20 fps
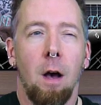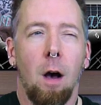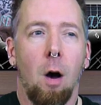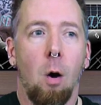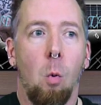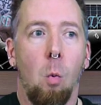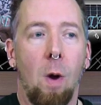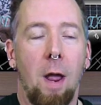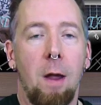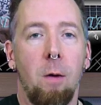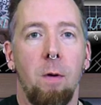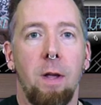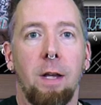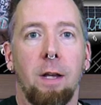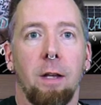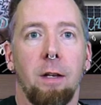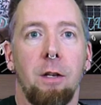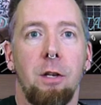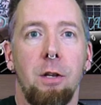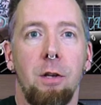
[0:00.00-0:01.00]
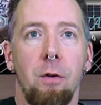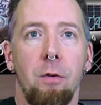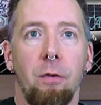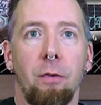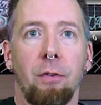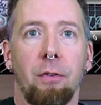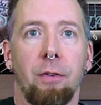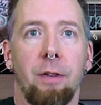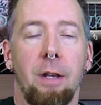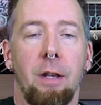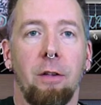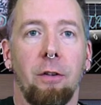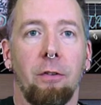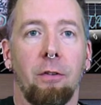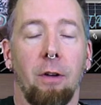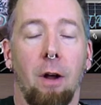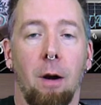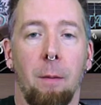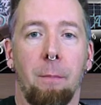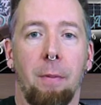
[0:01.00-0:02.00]
a way we can use
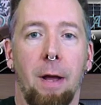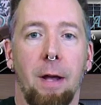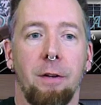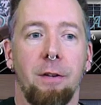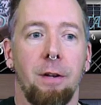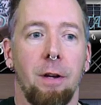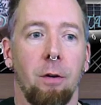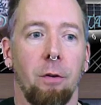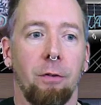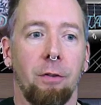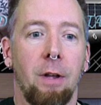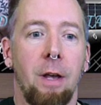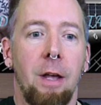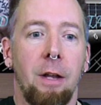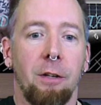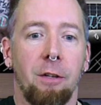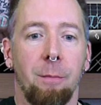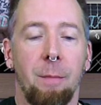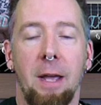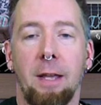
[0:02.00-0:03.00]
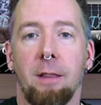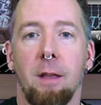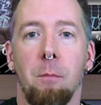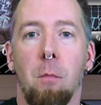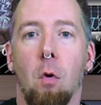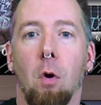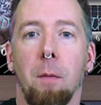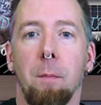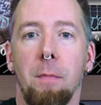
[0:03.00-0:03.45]
these arpeggios to make them more